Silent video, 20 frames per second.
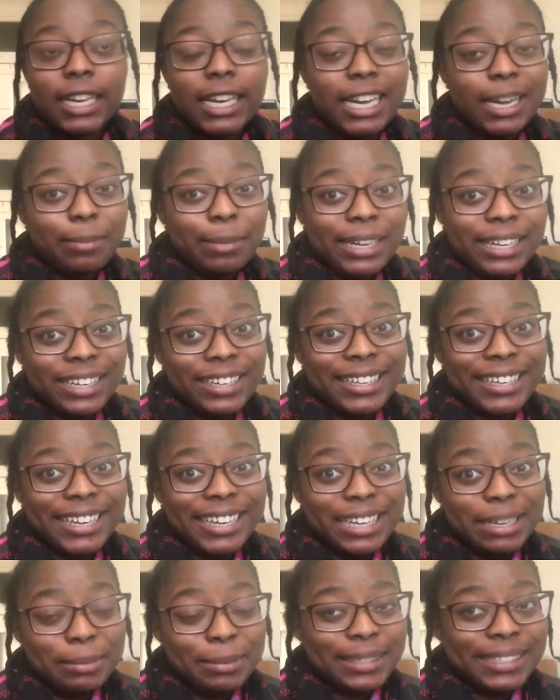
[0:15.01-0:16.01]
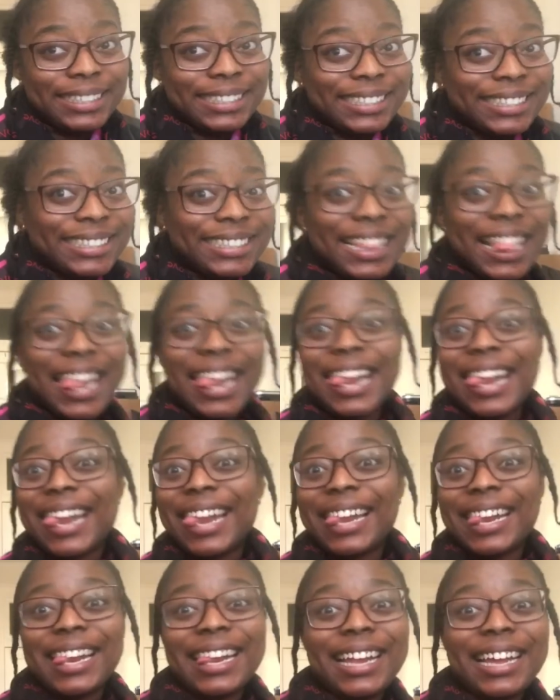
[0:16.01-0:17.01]
I'm back on campus.
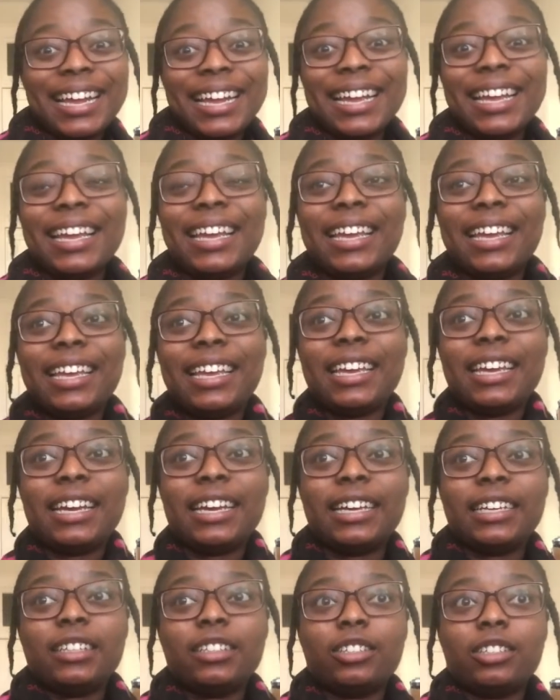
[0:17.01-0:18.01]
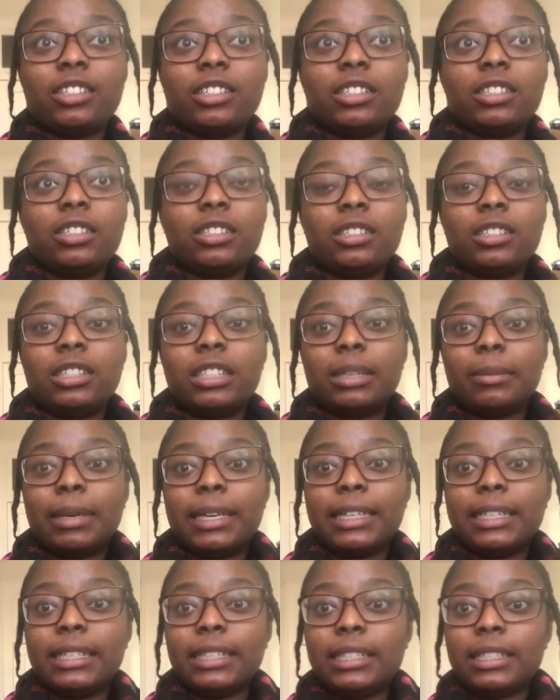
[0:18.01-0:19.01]
I looked
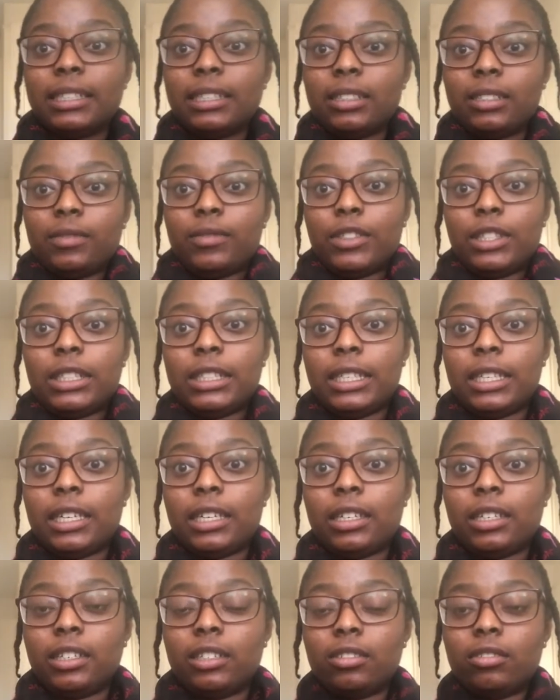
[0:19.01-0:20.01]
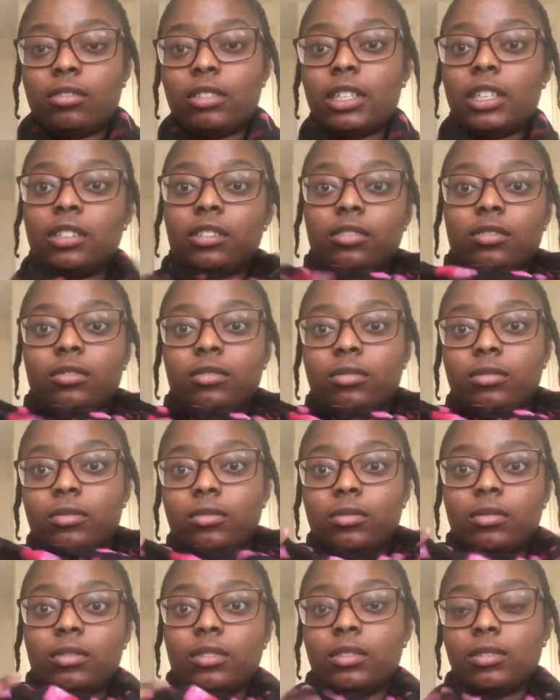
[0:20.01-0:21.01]
semi-decent for today, you know, got a
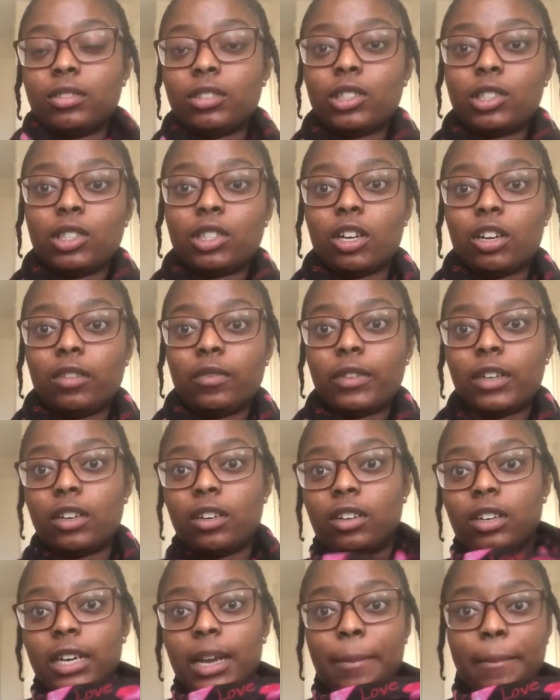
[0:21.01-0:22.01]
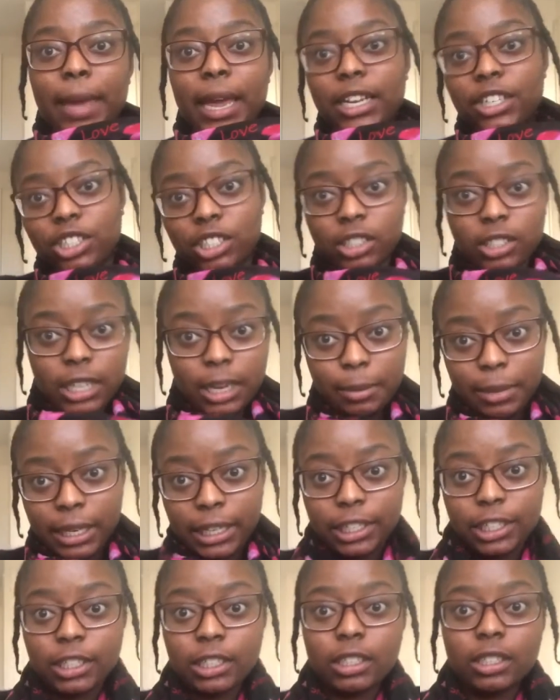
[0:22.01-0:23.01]
little scarf on, I'm matching, got my
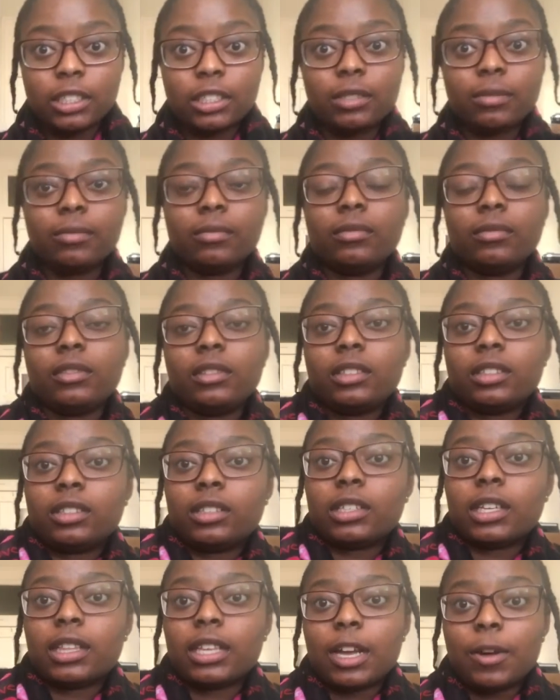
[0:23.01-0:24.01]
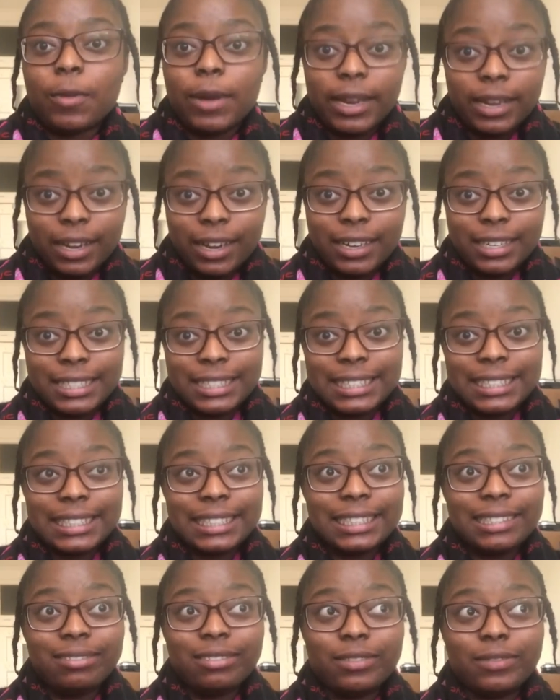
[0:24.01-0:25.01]
hair done. So I thought, why not
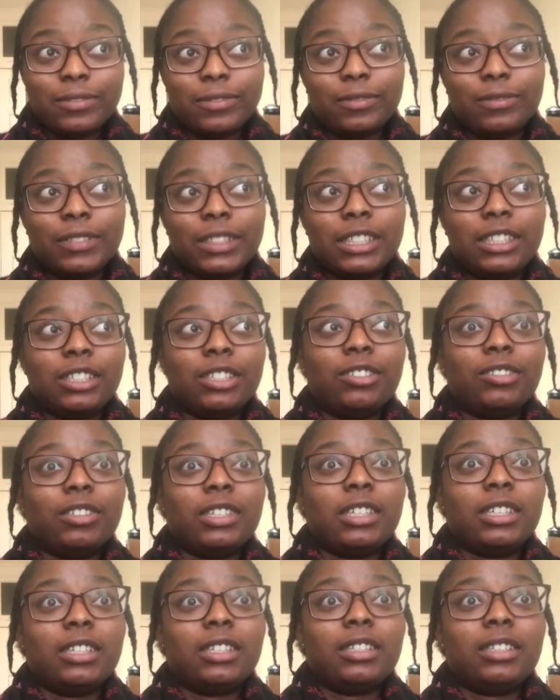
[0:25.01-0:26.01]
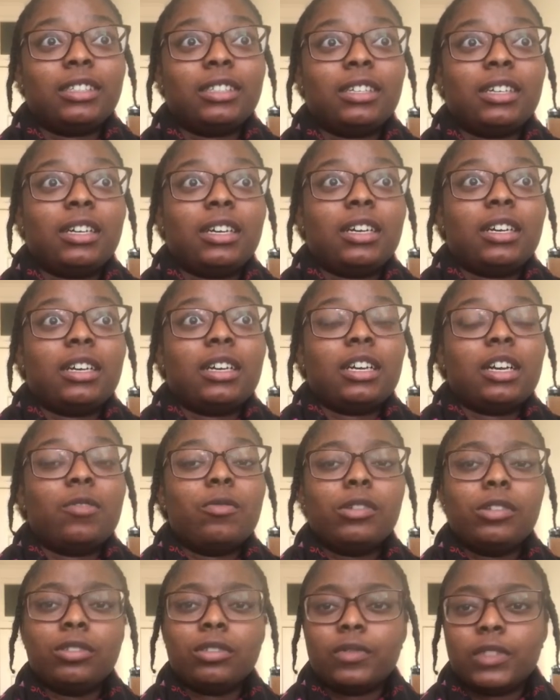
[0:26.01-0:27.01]
do a video? And I
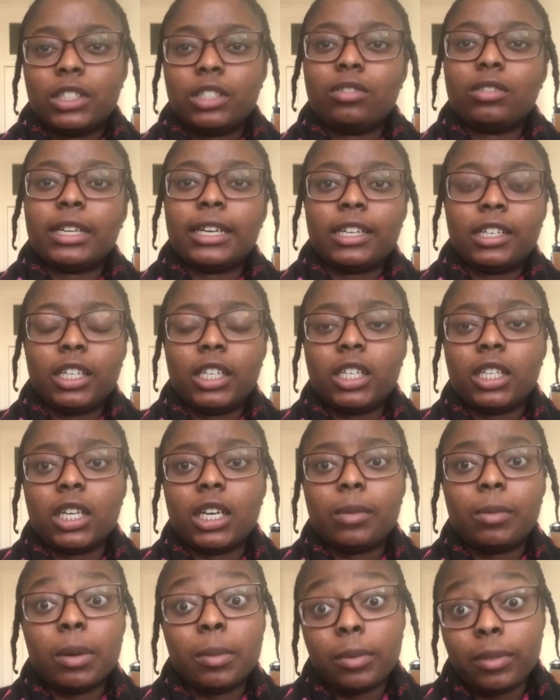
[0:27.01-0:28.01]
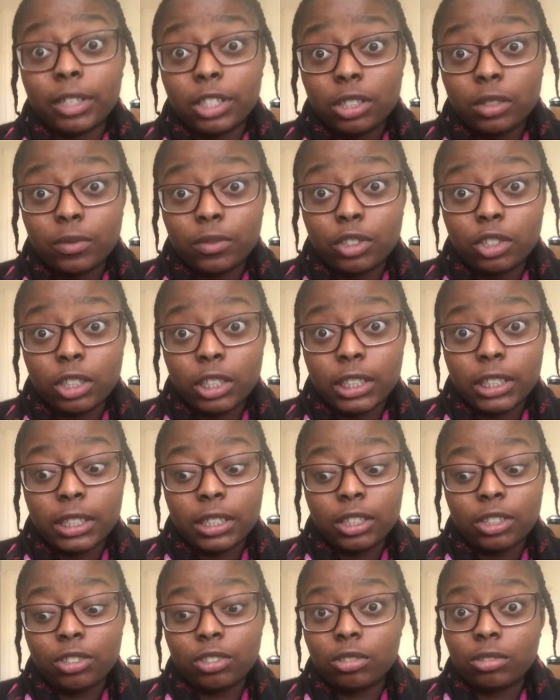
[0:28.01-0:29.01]
want to do a video that I didn't need a lot of preparation for
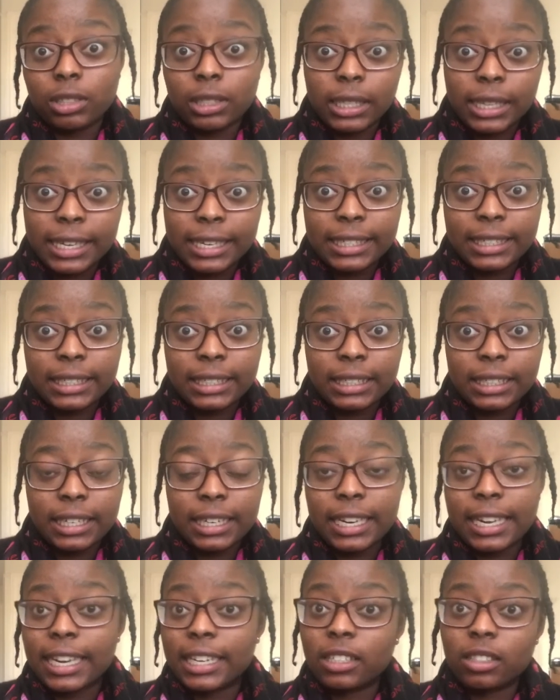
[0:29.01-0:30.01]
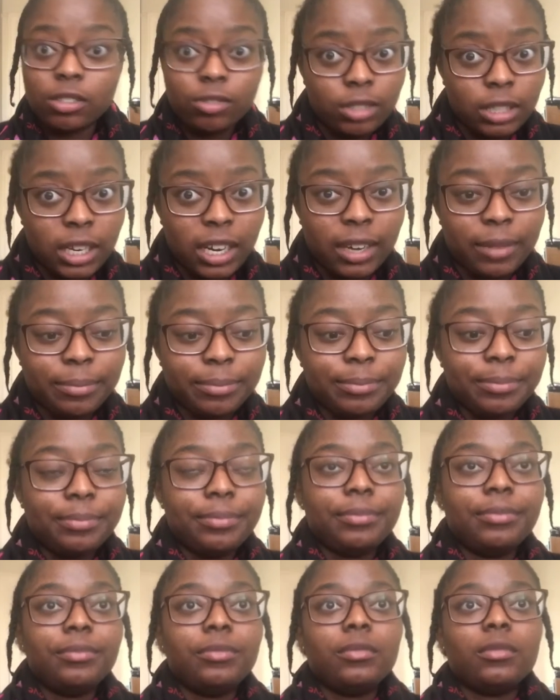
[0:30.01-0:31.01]
because your girl is lazy and has no time.
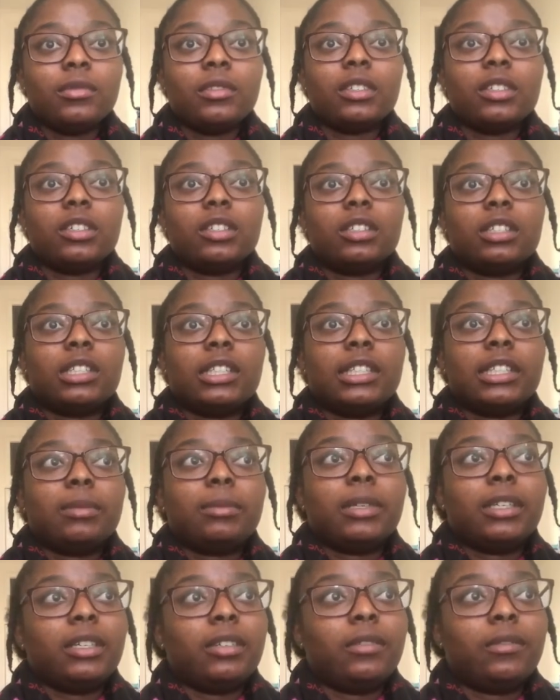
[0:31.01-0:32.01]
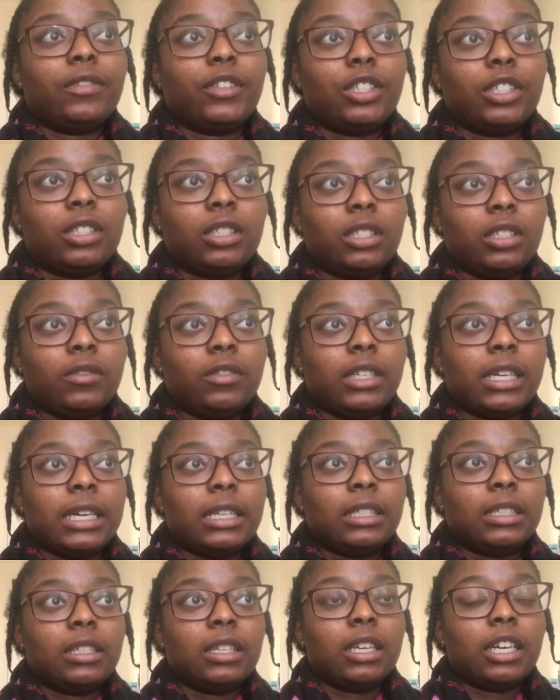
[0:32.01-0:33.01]
It is my first day of
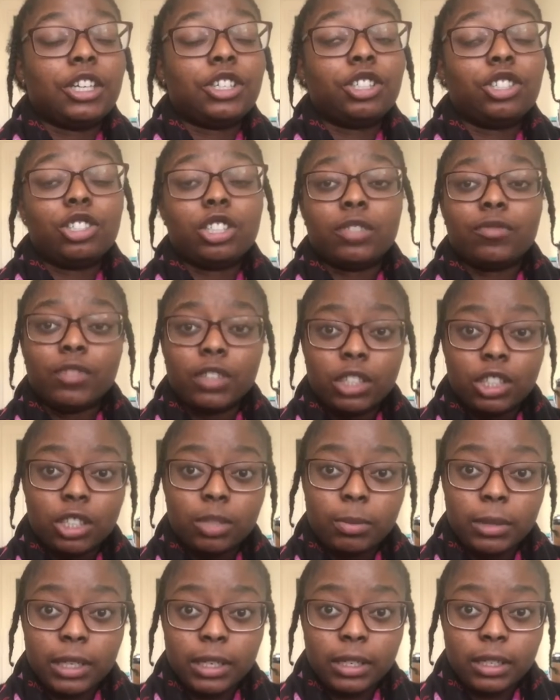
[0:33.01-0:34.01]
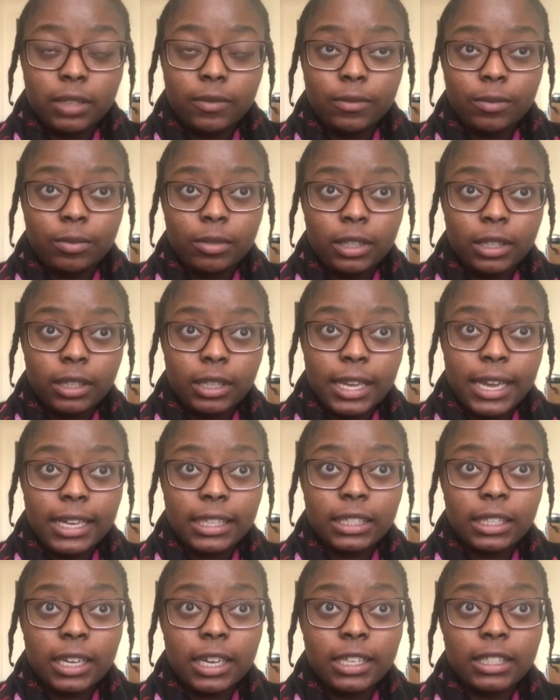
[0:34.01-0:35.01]
classes. I actually just finished my
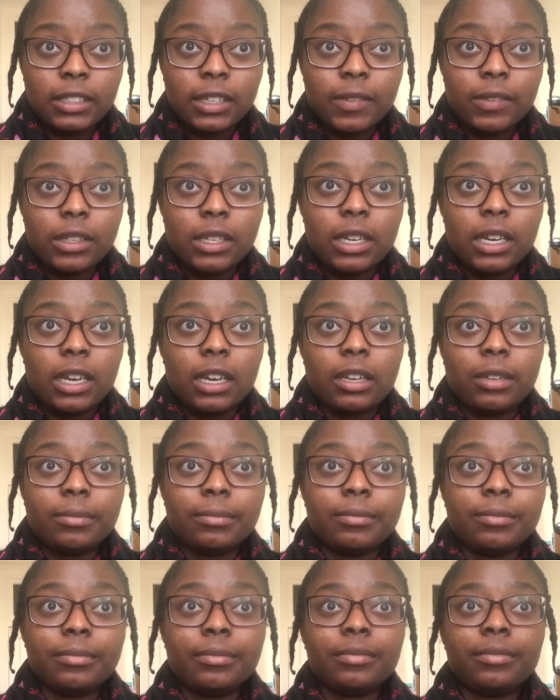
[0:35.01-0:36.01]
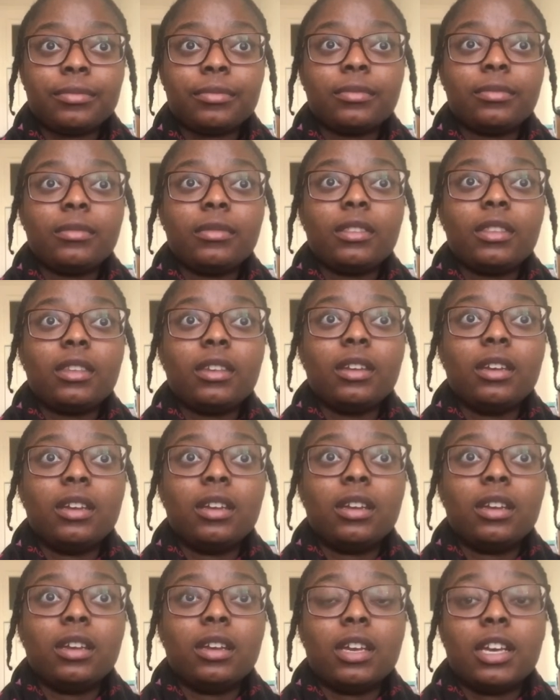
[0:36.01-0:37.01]
last class of today
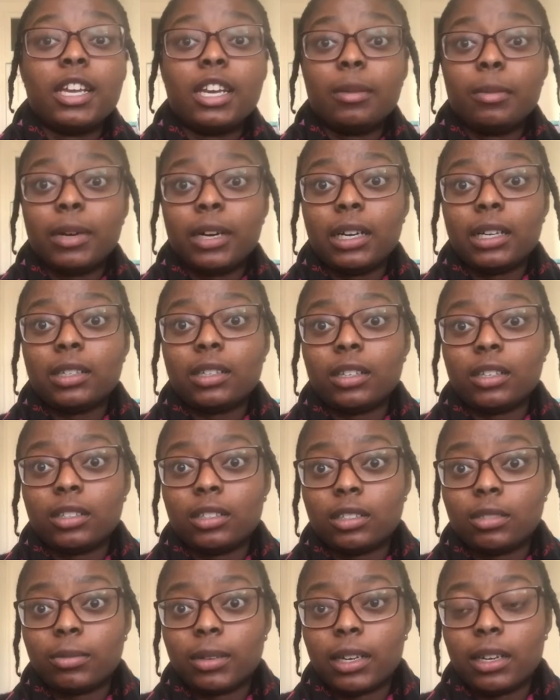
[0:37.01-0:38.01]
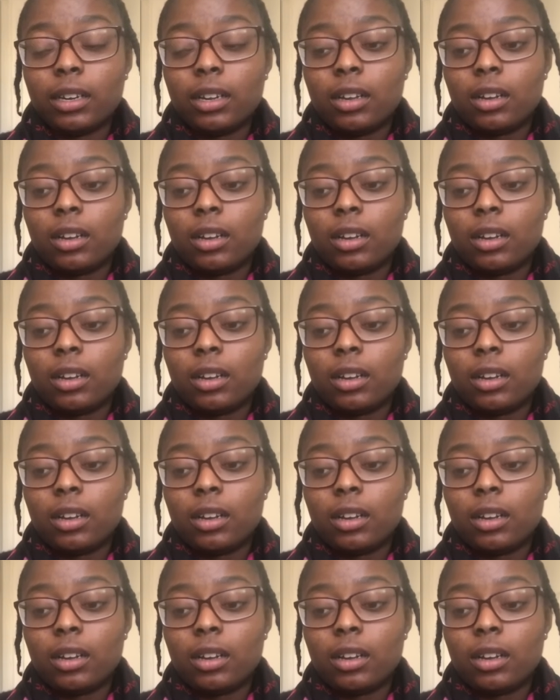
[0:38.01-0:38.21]
and I'm already starting to sweat.